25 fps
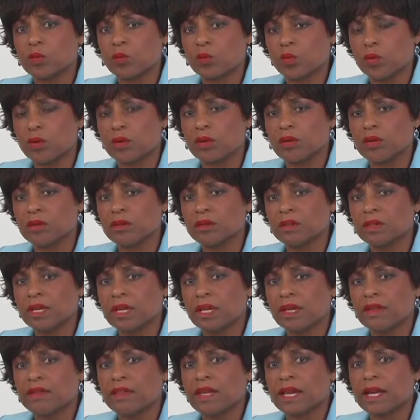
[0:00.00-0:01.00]
the world
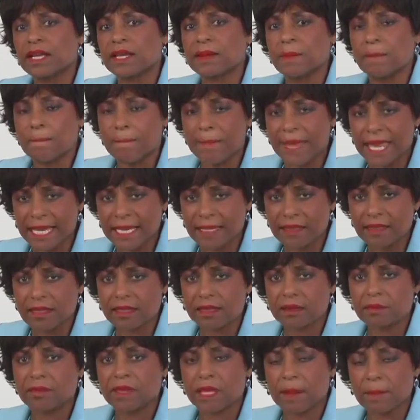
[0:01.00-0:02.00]
that can make
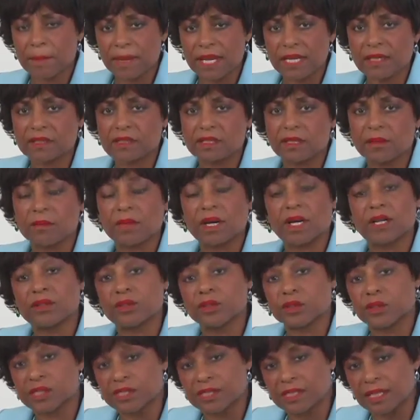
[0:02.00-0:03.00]
them, that makes them
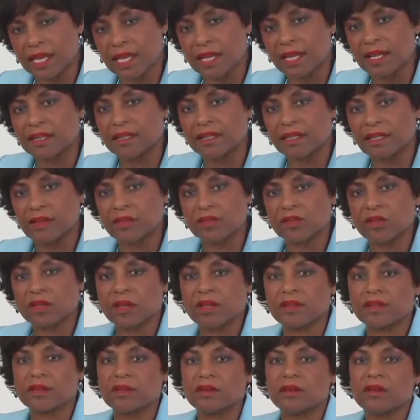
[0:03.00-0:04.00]
understand each
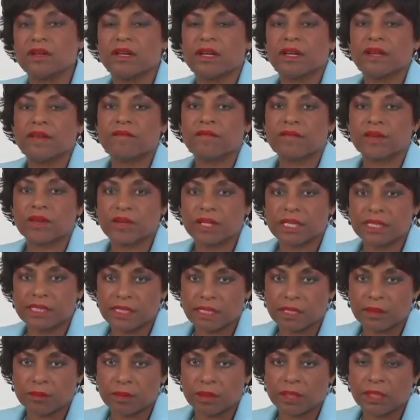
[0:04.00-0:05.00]
other very
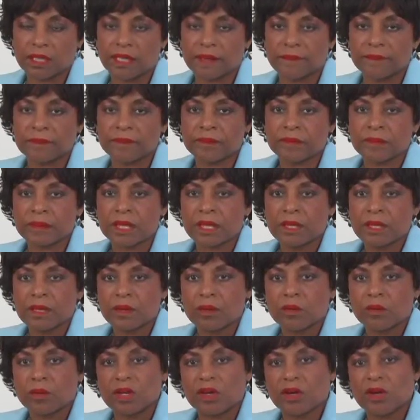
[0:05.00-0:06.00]
deeply.
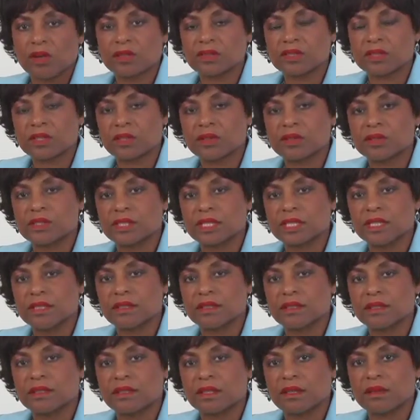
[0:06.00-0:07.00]
We also see
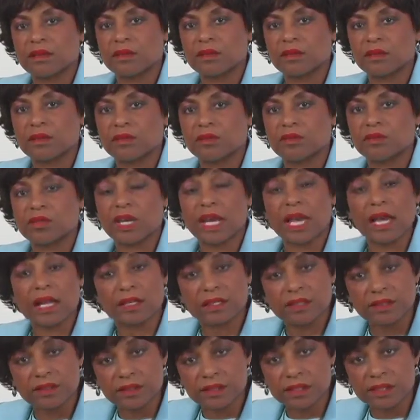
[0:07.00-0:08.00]
that there are
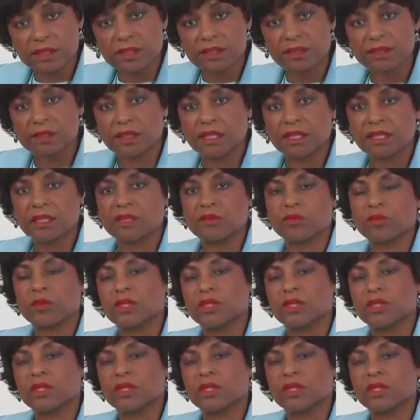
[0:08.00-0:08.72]
challenges in the